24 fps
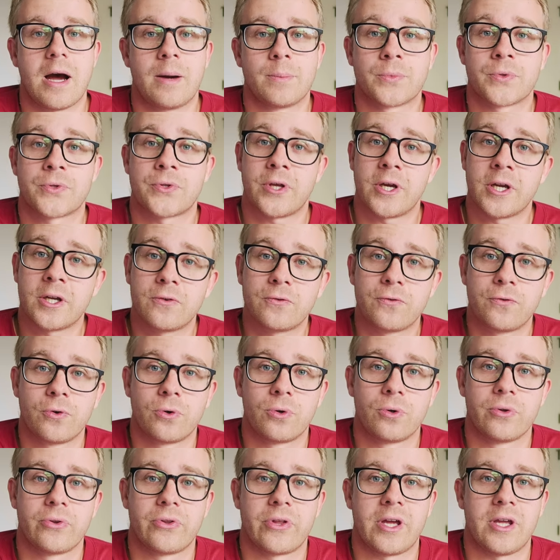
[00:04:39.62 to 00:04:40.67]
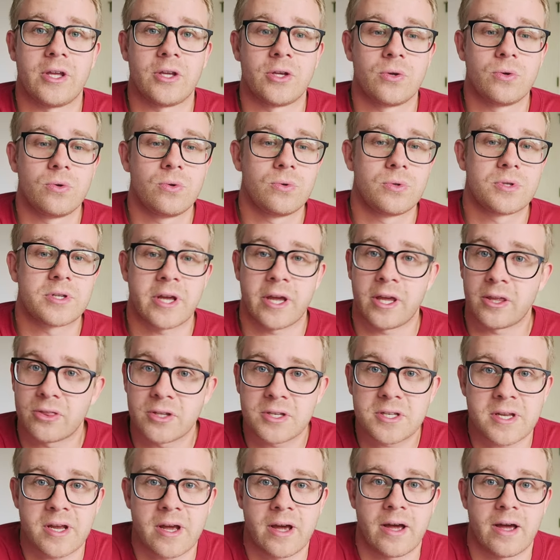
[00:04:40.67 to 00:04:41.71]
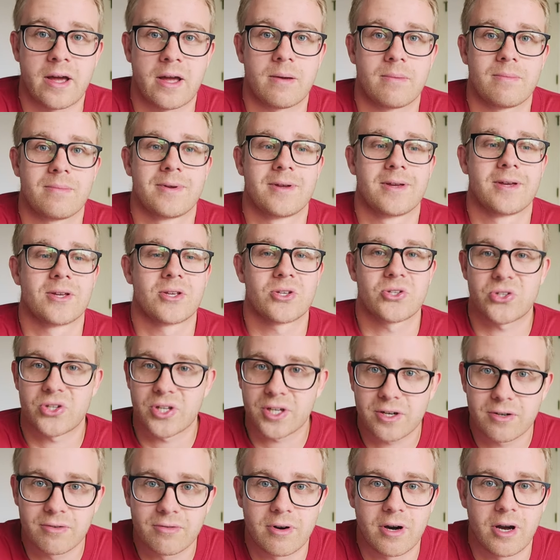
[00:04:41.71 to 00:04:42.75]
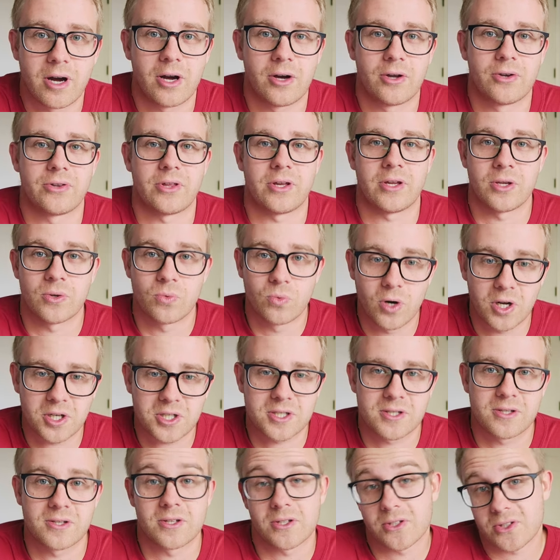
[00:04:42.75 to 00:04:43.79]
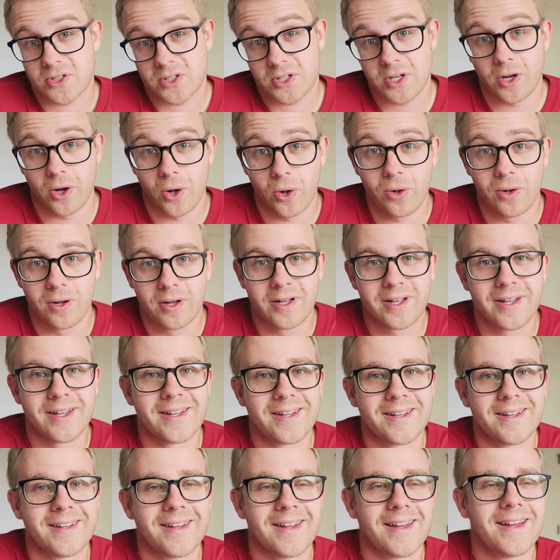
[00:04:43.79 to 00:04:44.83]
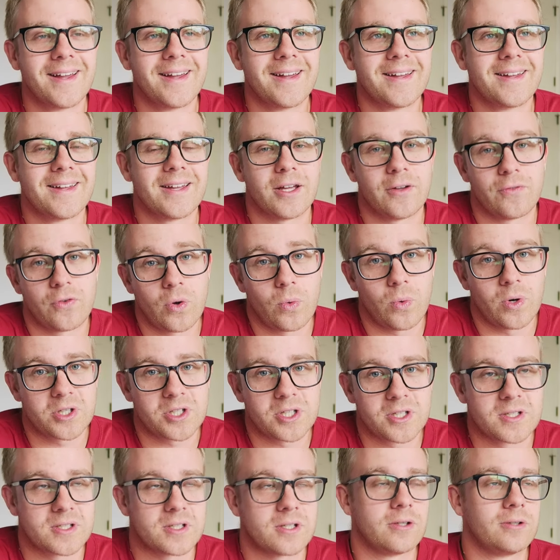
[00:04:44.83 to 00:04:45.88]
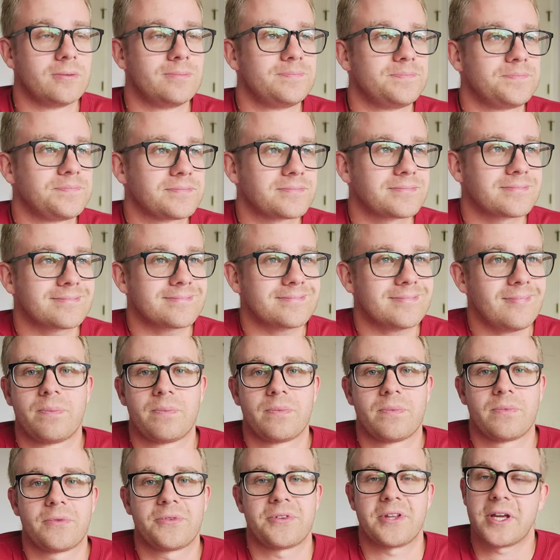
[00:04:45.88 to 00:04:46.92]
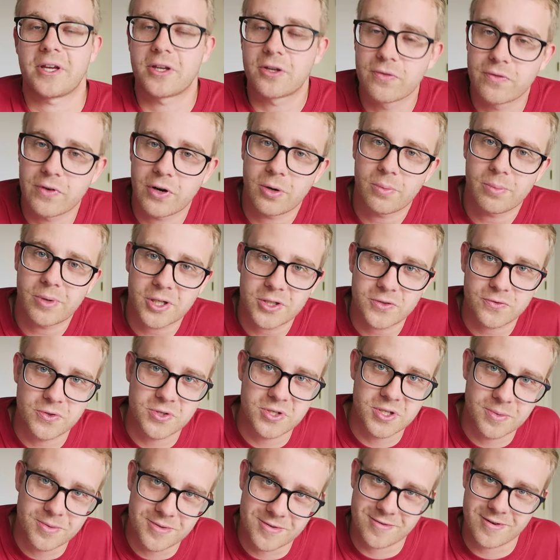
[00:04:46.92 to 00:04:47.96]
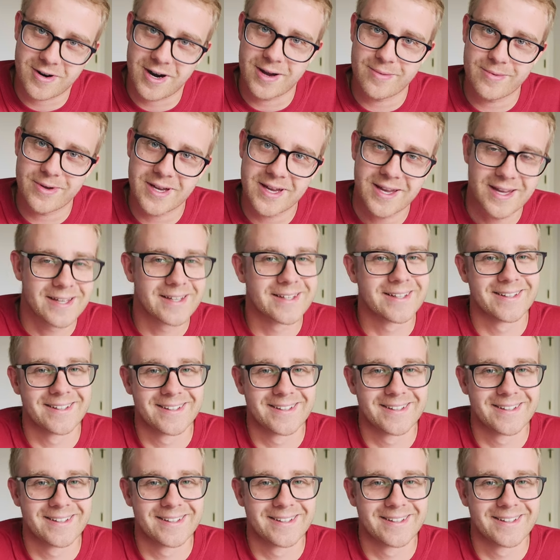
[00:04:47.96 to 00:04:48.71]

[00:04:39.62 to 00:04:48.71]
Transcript: I'm thankful that you take the time, stick around, that you watch this still, if you're watching still. Thank you very much for subscribing.